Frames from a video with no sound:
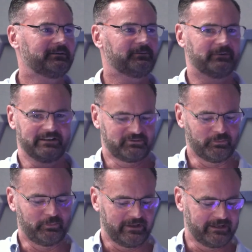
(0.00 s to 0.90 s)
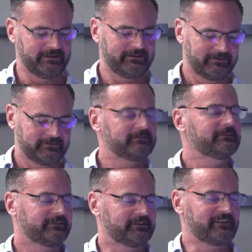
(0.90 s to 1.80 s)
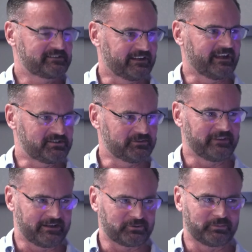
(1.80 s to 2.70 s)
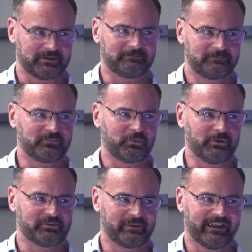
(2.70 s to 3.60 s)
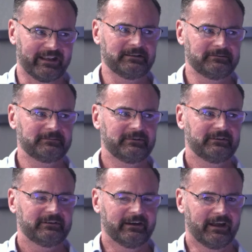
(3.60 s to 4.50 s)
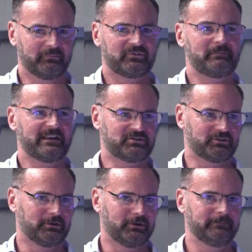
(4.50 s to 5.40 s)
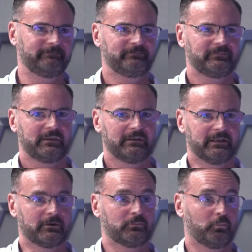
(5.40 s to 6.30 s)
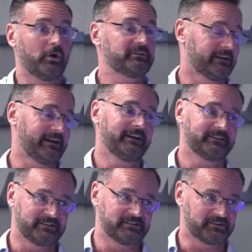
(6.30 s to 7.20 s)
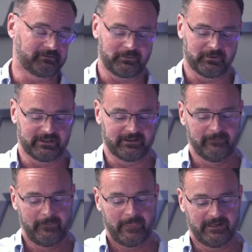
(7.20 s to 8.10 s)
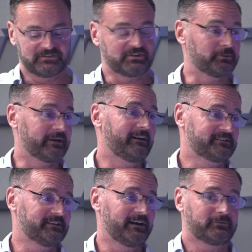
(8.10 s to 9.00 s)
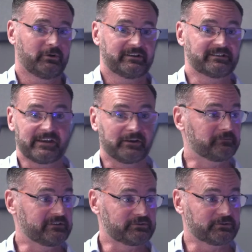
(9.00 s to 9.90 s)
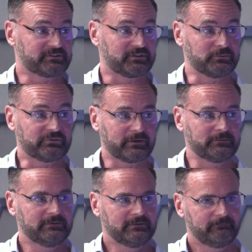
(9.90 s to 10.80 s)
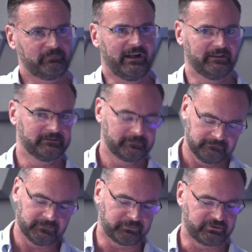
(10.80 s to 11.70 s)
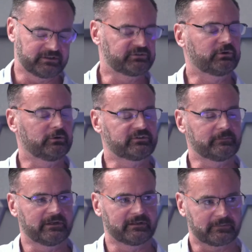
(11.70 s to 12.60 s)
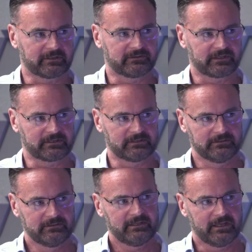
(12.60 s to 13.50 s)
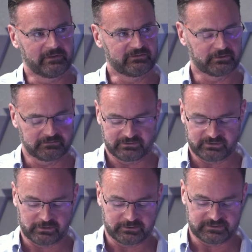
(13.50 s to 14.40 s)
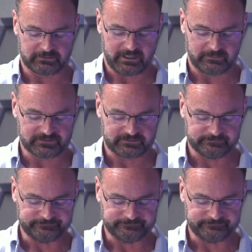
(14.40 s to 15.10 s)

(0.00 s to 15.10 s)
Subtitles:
When it should be, the investigation of that should be towards the beginning, to make sure, one, you can actually integrate with it, and two, you actually have got the internal resource to do so. And obviously security being a big thing, it meets all your security requirements.